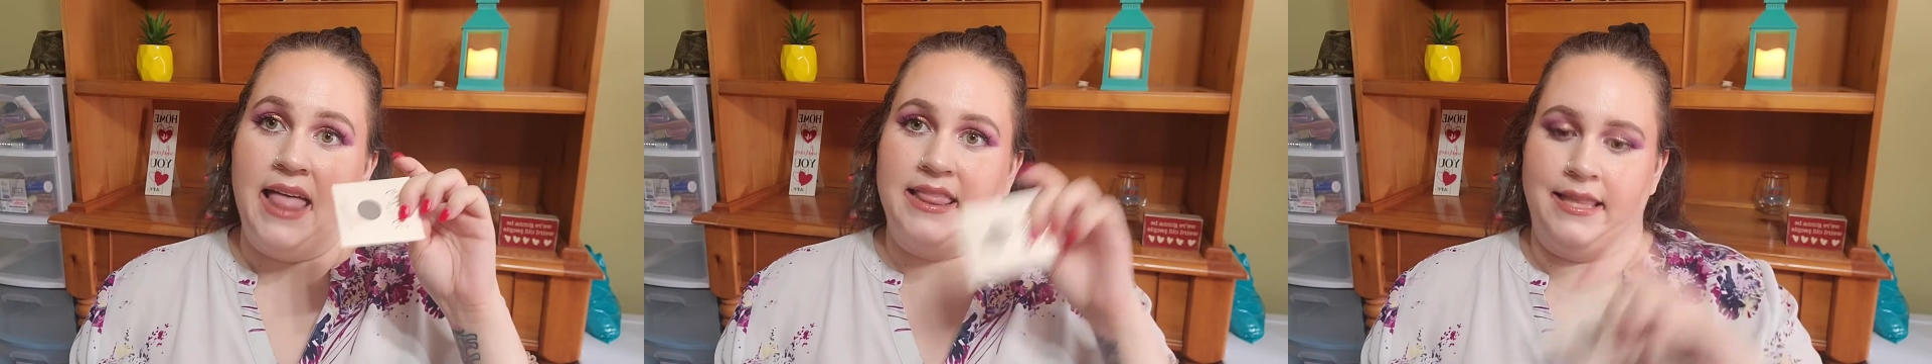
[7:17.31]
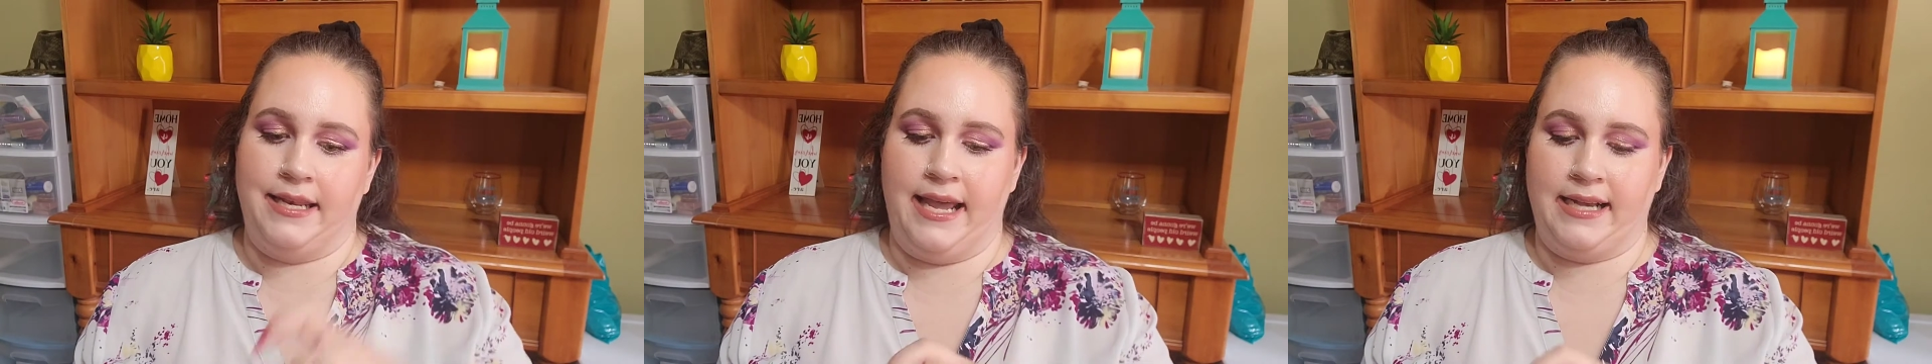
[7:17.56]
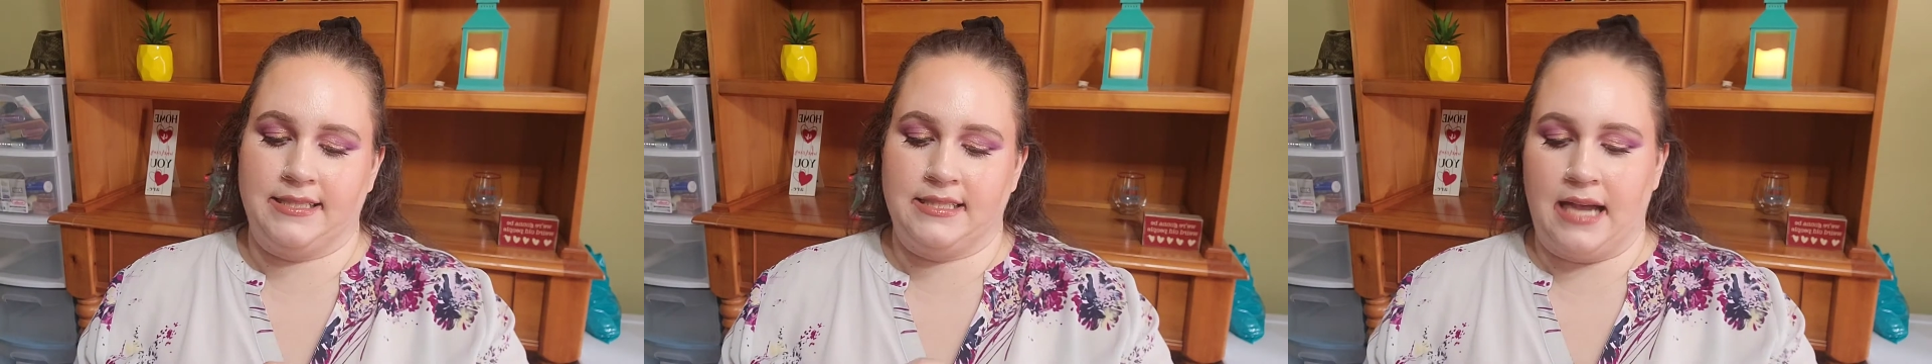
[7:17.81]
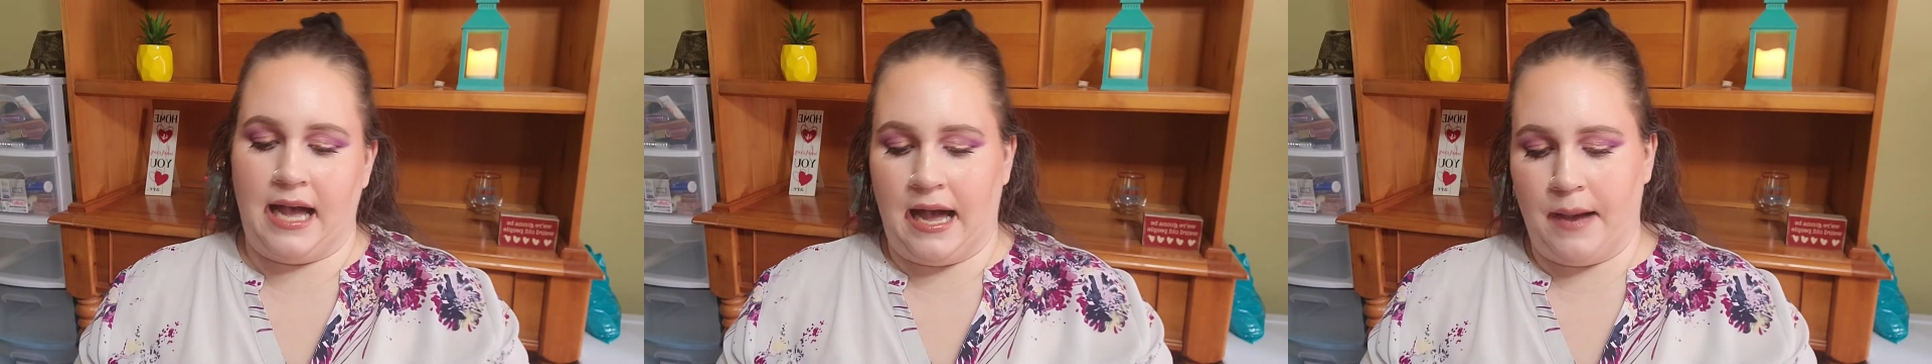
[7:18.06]
The next
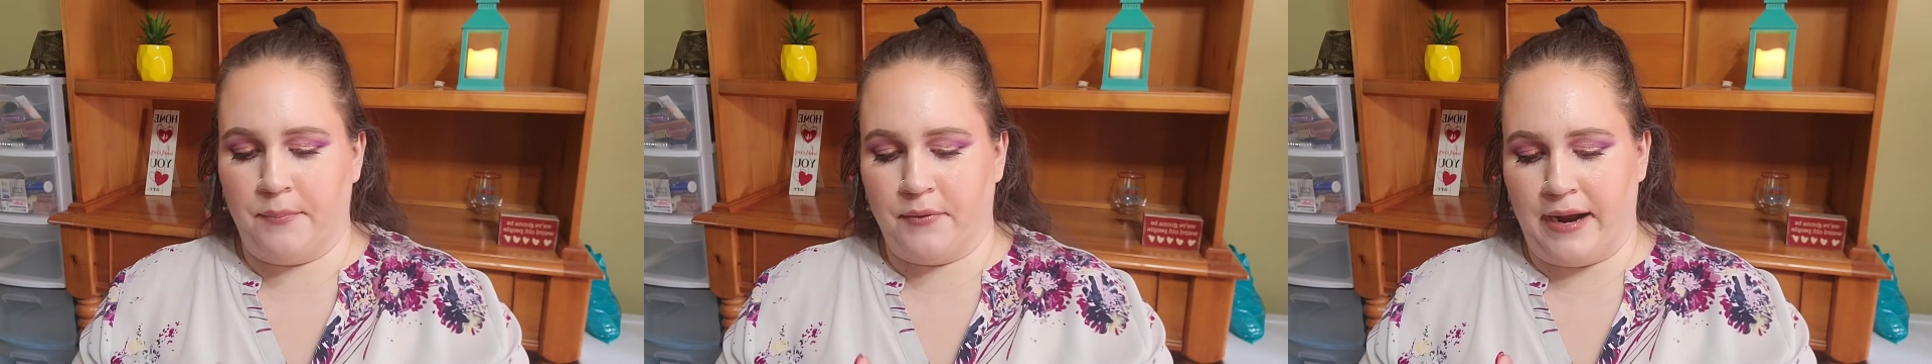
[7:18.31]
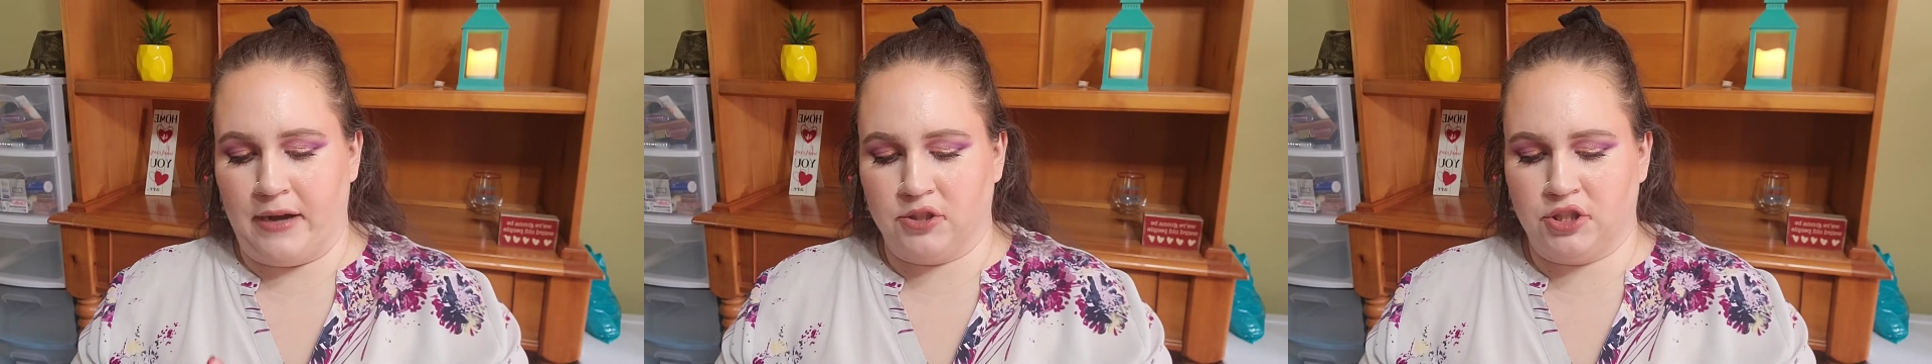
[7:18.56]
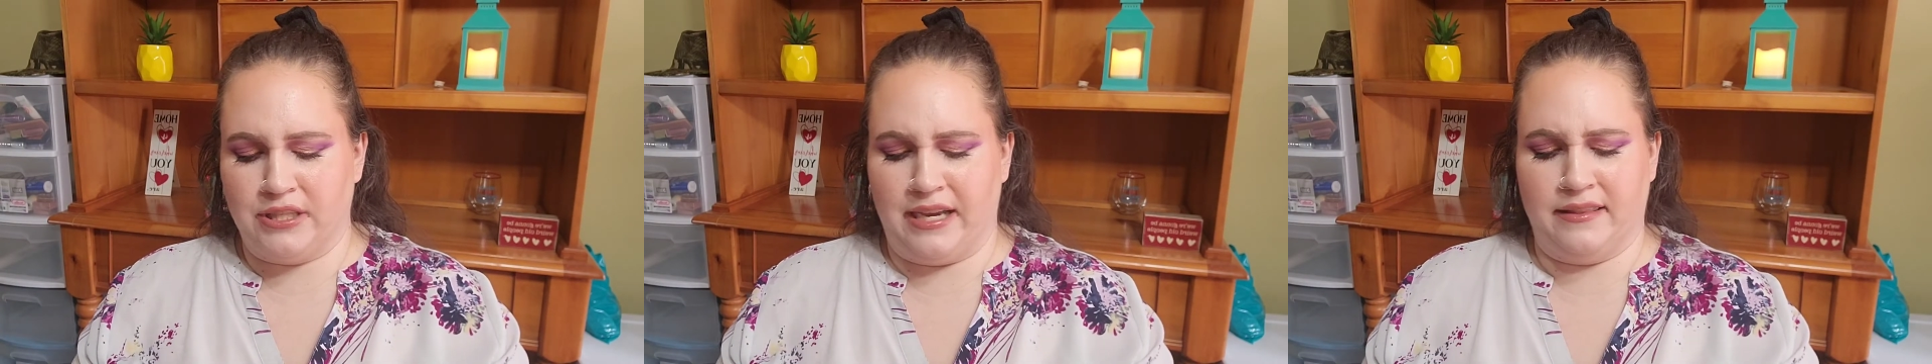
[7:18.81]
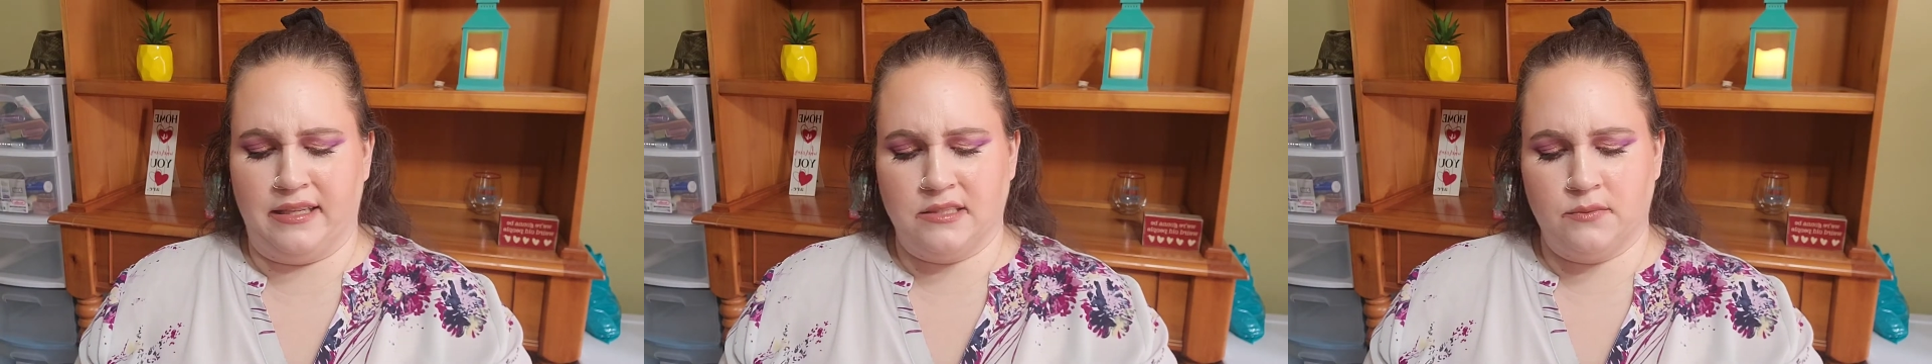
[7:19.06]
uh, brown
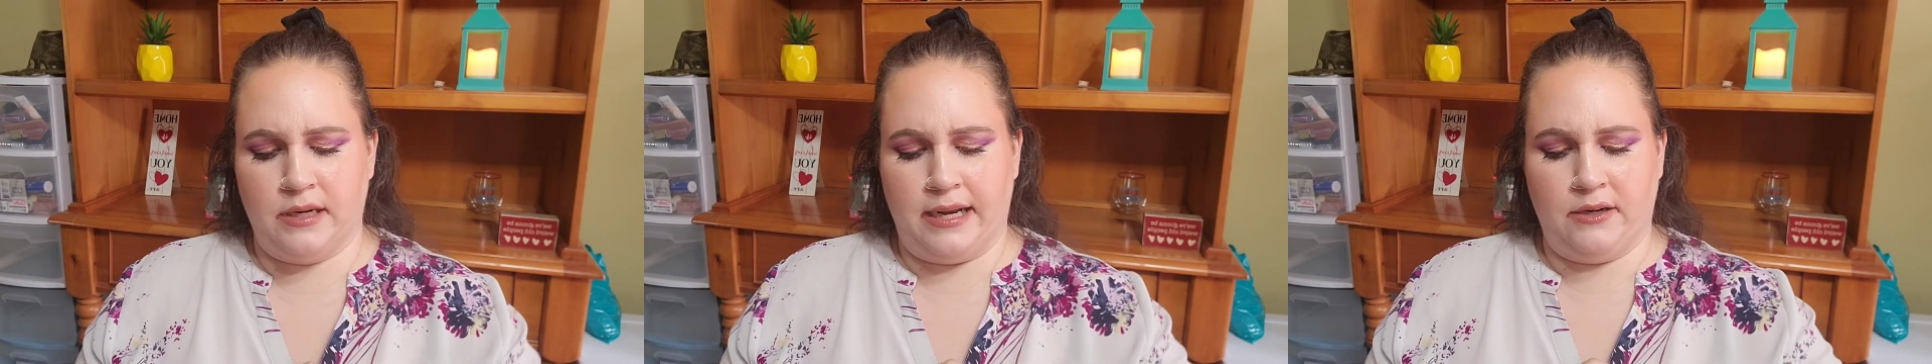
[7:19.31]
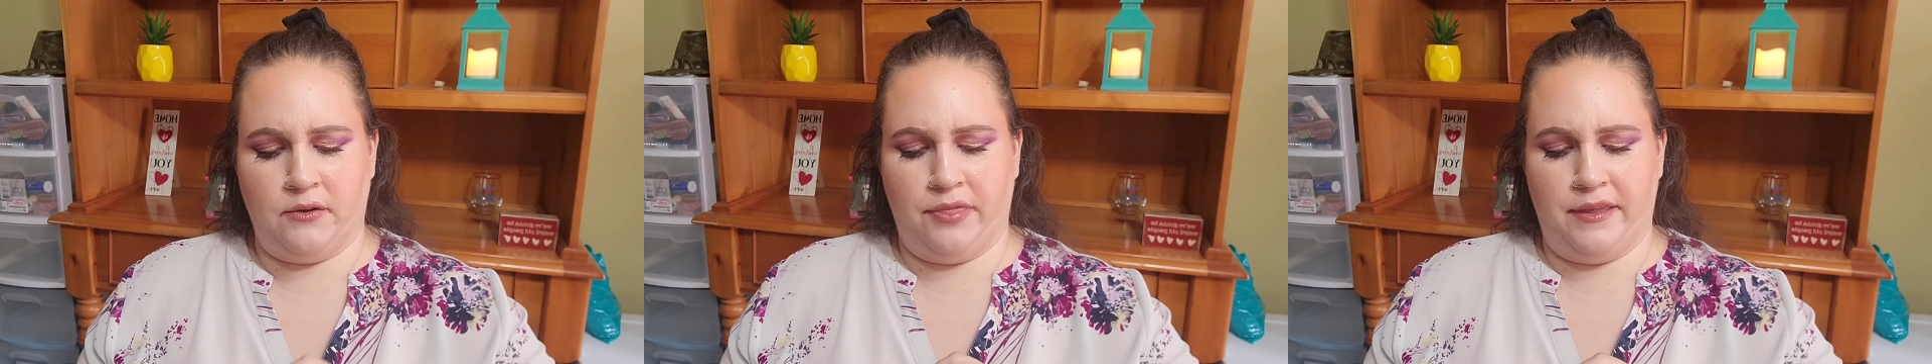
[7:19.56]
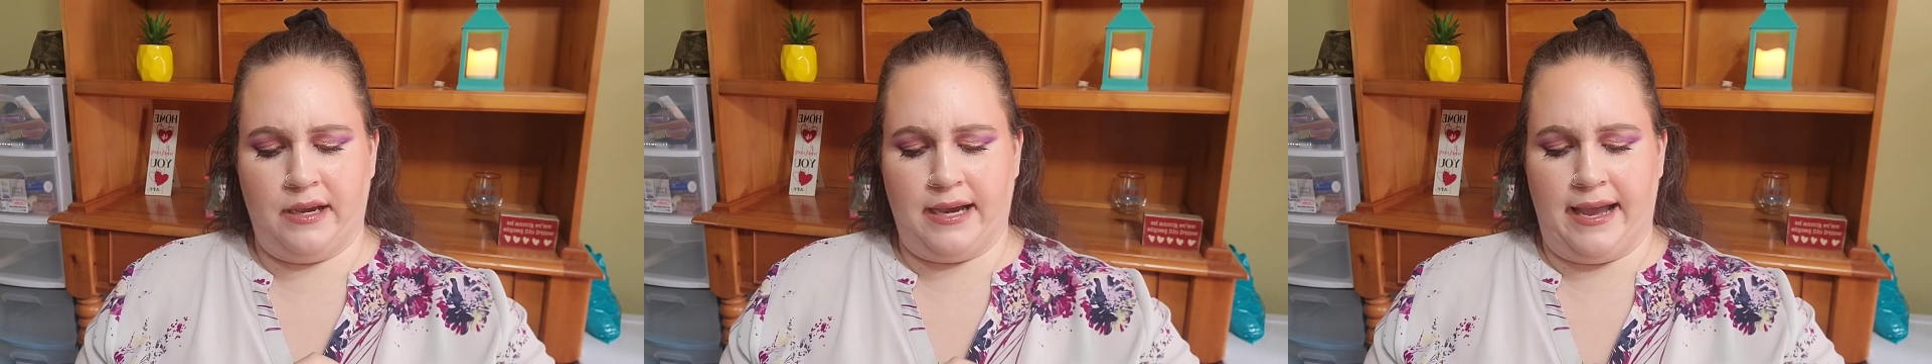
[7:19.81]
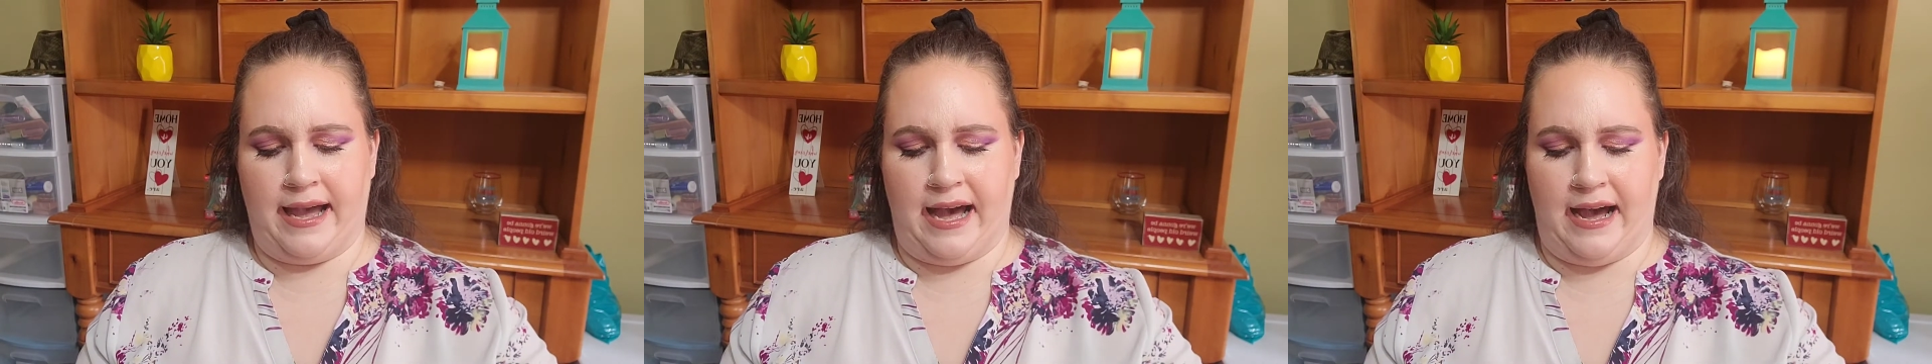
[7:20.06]
shade, this one I don't think
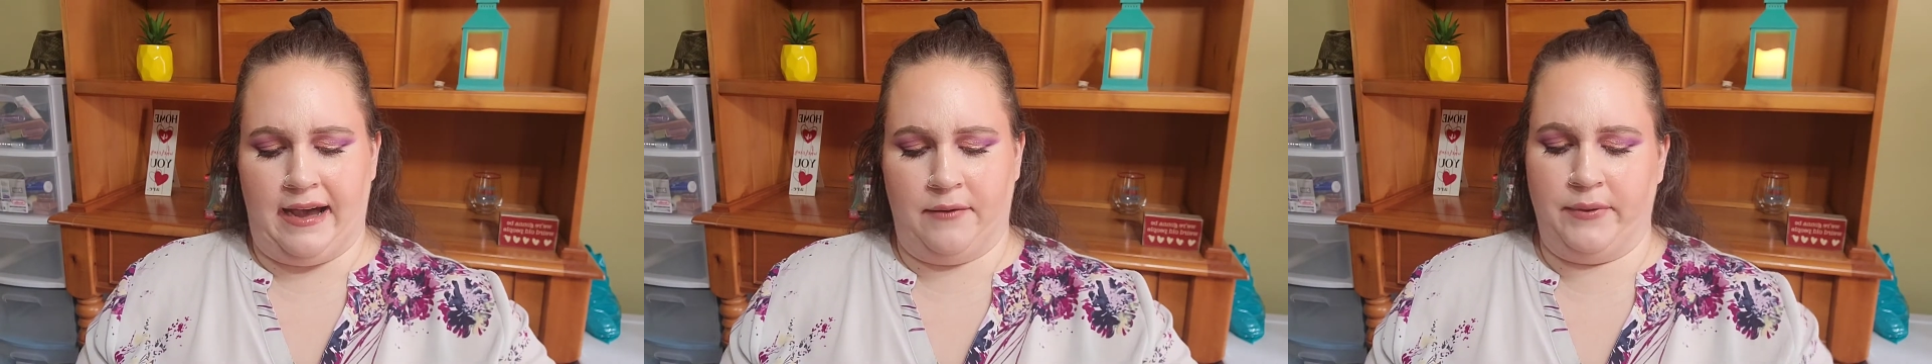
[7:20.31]
I have.